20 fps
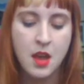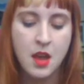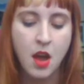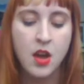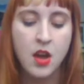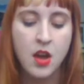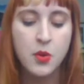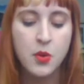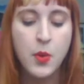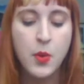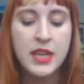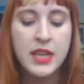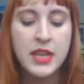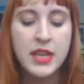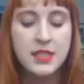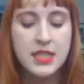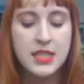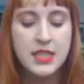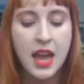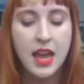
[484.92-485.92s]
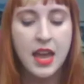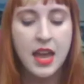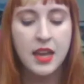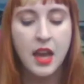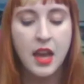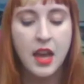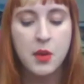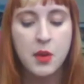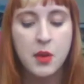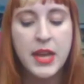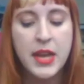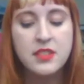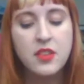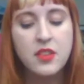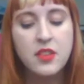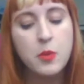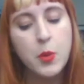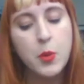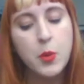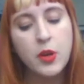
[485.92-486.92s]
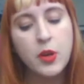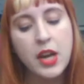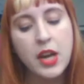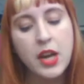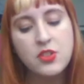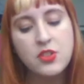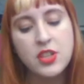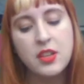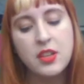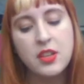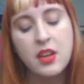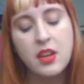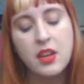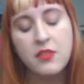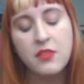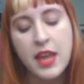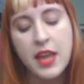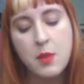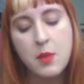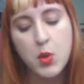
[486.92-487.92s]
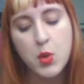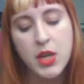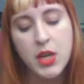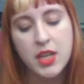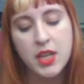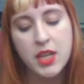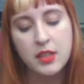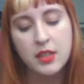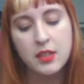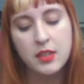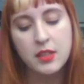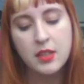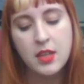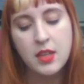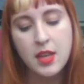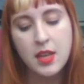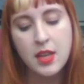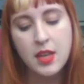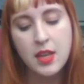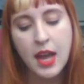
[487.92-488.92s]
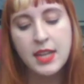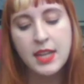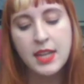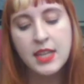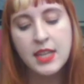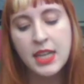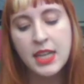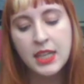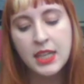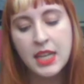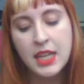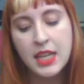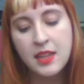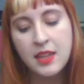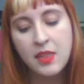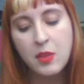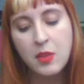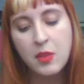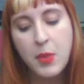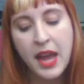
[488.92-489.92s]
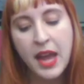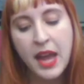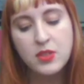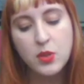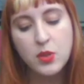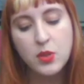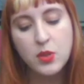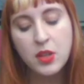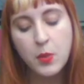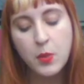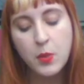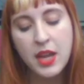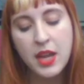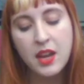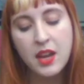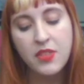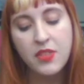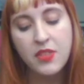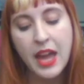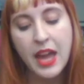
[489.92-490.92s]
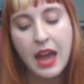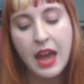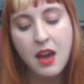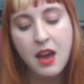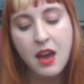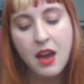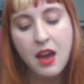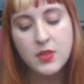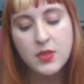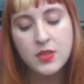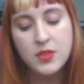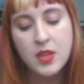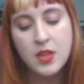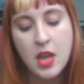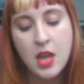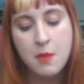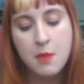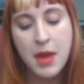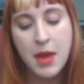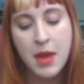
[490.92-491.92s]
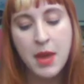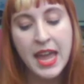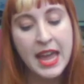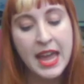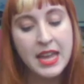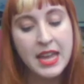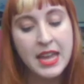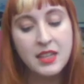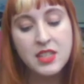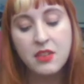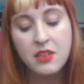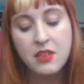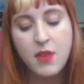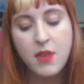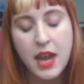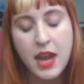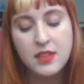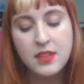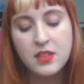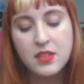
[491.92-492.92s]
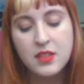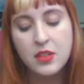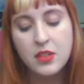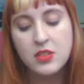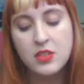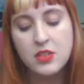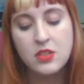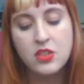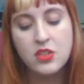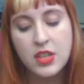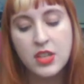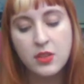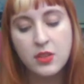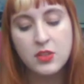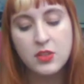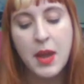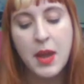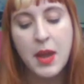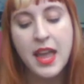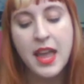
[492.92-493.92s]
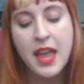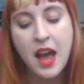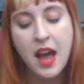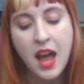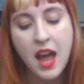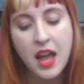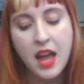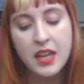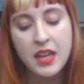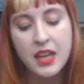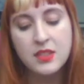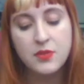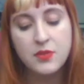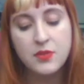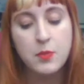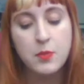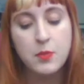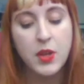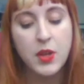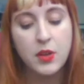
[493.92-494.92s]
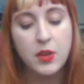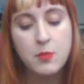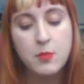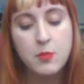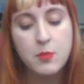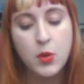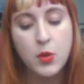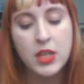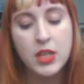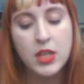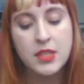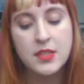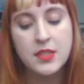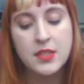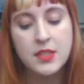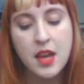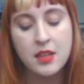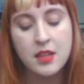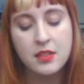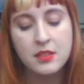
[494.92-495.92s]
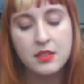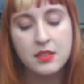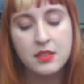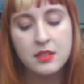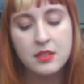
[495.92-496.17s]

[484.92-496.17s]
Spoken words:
On a Wednesday, I wake to the percussion of hammering. I lean in the back doorway of the house, my hand a visor to shield my eyes from the early morning sun.